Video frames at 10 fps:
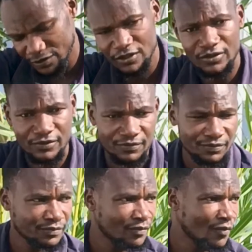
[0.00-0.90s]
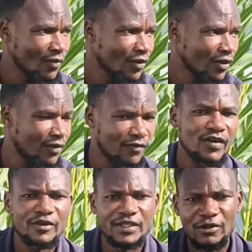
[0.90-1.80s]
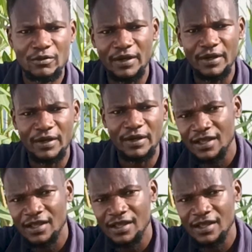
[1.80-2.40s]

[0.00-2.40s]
So, fellow gentlemen,